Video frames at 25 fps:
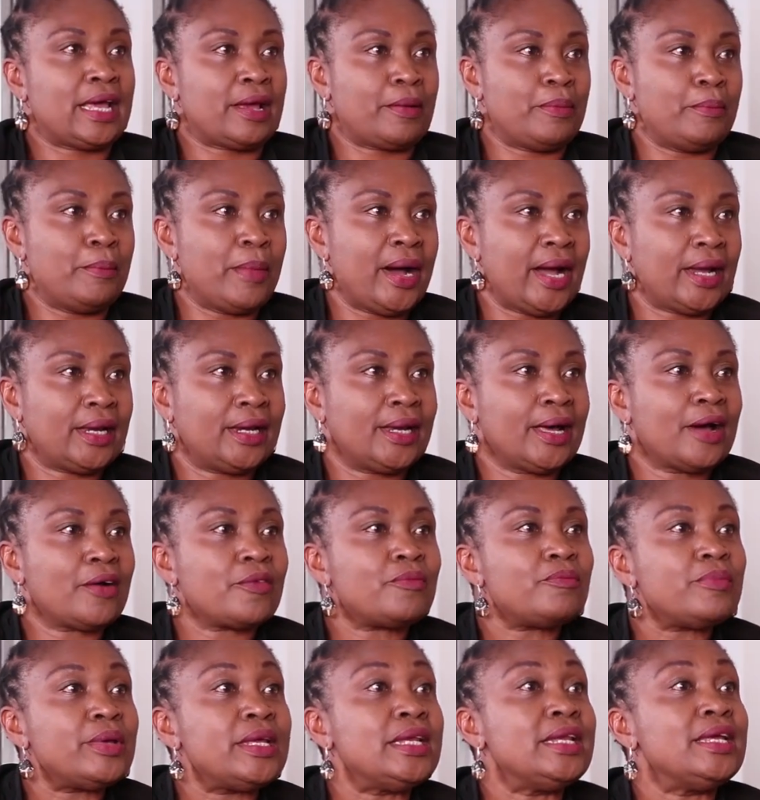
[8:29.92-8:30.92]
like mine
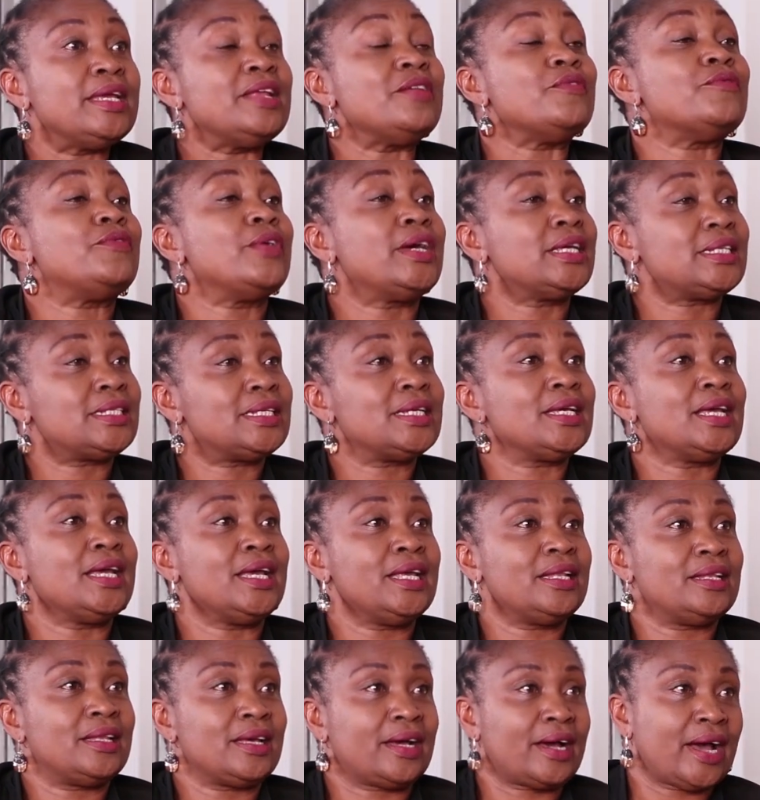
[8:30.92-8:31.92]
have been investing
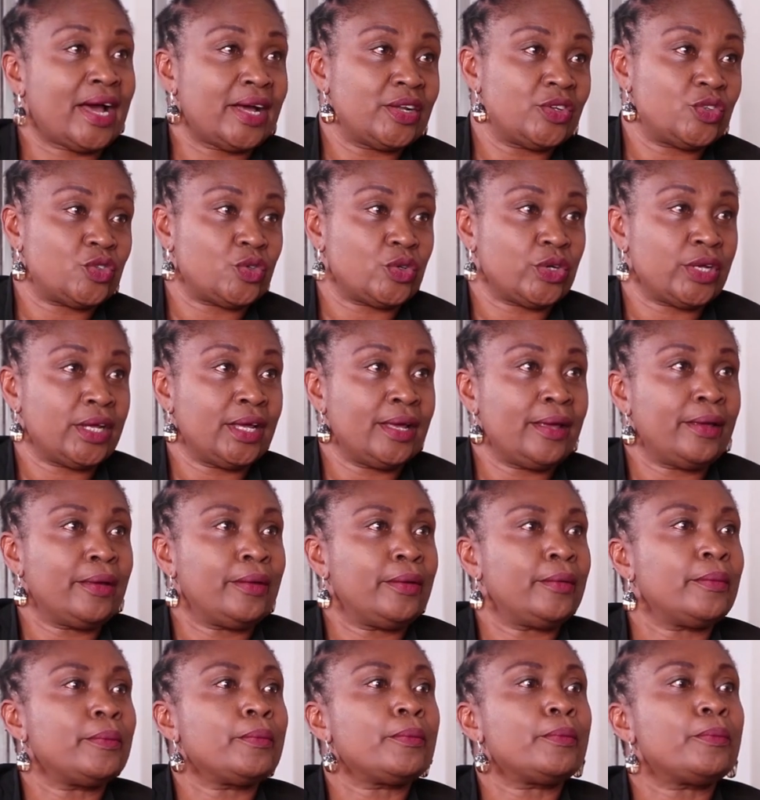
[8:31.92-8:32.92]
in the country mm
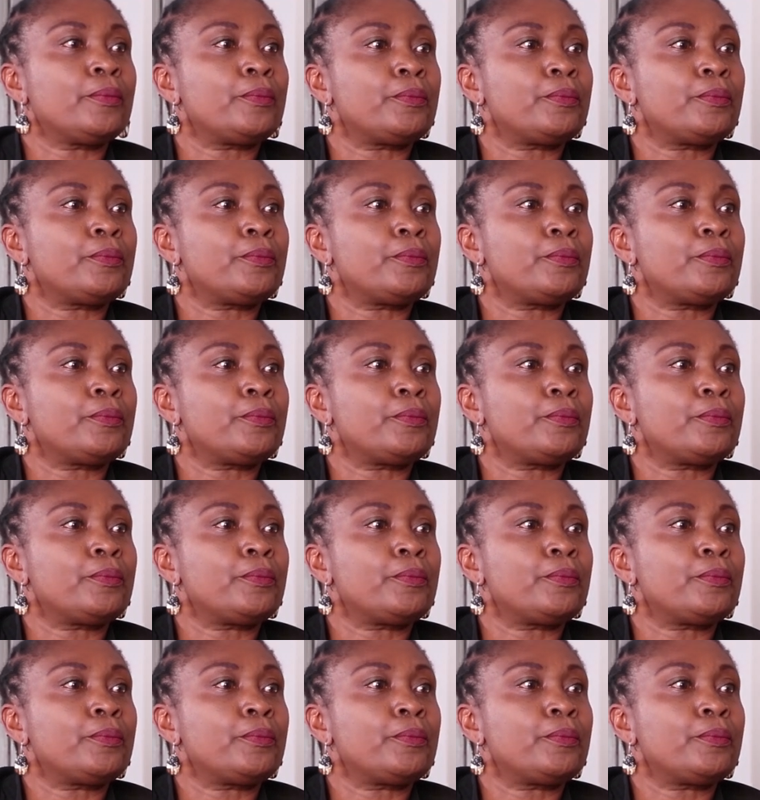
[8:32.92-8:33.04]
-hmm.